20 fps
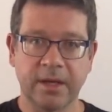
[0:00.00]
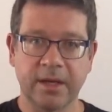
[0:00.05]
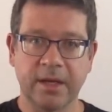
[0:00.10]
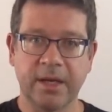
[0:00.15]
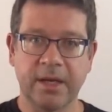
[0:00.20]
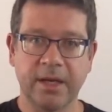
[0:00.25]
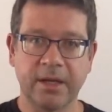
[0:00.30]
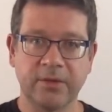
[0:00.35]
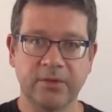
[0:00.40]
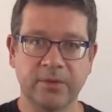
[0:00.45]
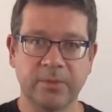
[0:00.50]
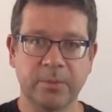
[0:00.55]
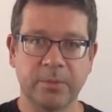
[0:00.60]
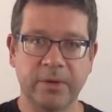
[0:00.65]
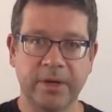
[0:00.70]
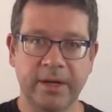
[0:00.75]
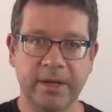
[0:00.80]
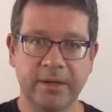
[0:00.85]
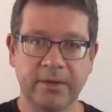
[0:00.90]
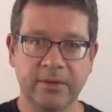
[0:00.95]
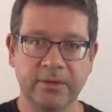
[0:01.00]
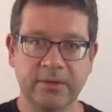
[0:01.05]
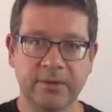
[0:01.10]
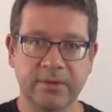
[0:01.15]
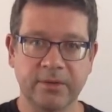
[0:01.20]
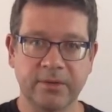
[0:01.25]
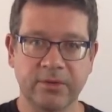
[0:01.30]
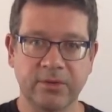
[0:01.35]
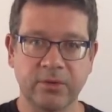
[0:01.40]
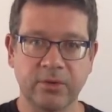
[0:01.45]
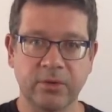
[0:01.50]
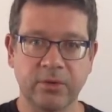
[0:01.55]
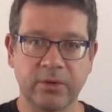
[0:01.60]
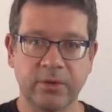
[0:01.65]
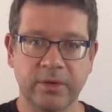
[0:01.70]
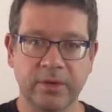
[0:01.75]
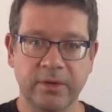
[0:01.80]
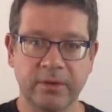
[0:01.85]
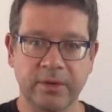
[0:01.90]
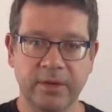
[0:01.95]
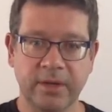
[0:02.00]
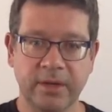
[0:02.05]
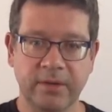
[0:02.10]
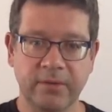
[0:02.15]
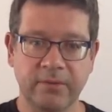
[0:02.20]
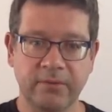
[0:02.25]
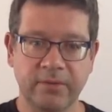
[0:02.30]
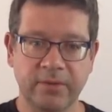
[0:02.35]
can't just browse the store and